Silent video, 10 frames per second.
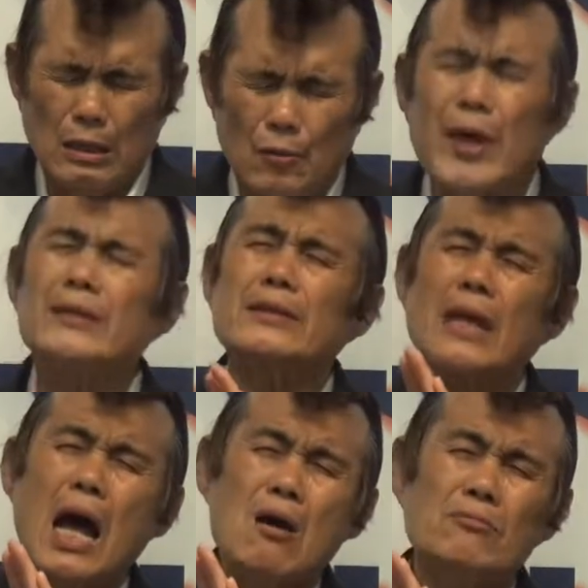went
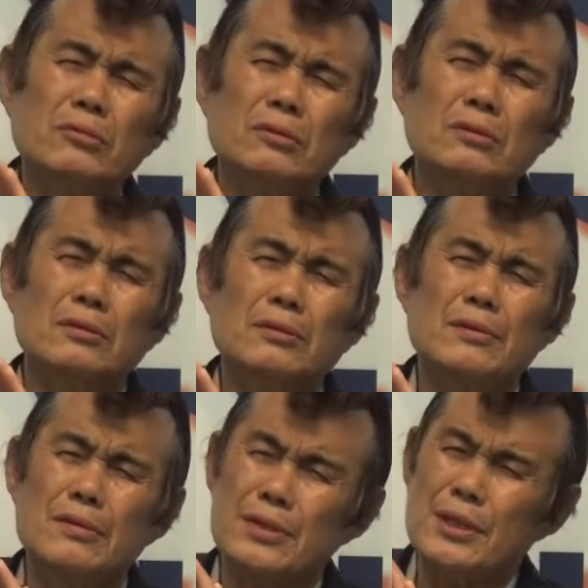down
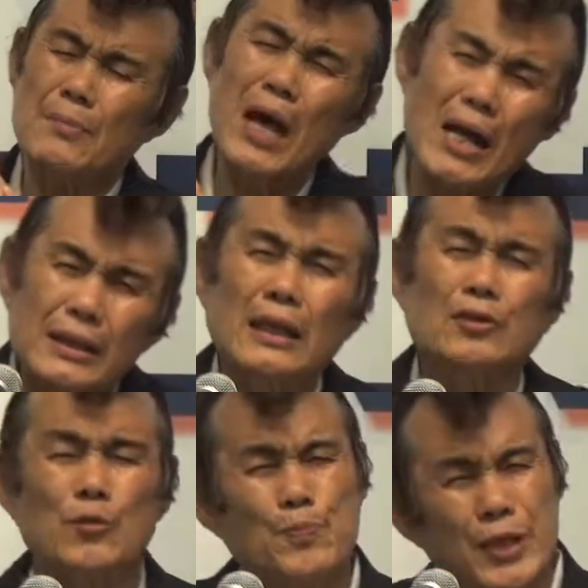to Samaria
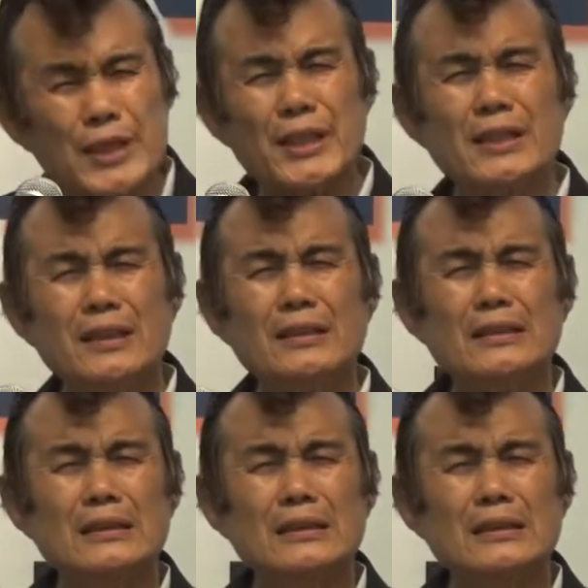to preaching